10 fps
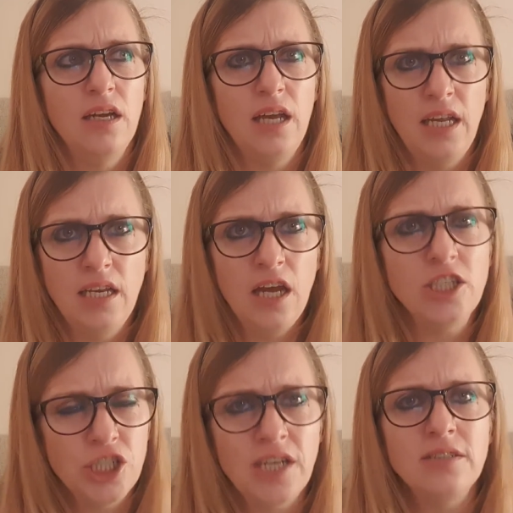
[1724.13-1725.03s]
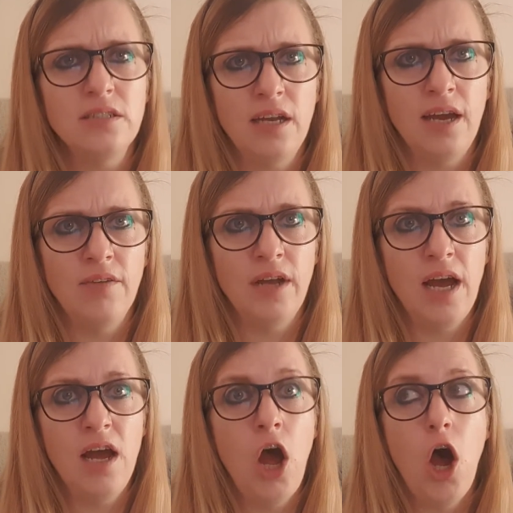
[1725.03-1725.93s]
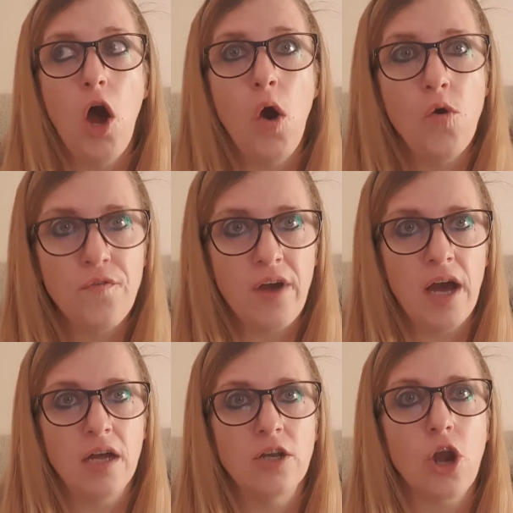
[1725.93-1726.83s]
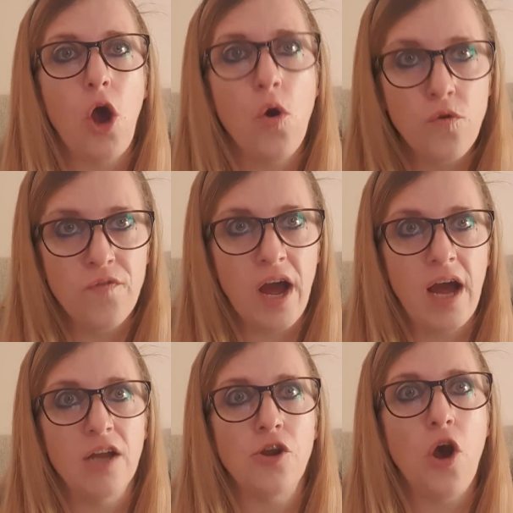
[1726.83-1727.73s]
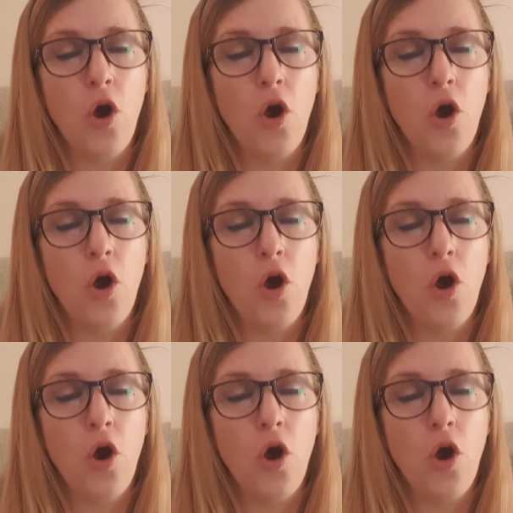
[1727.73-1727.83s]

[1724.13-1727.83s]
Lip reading: in her genital area over and over and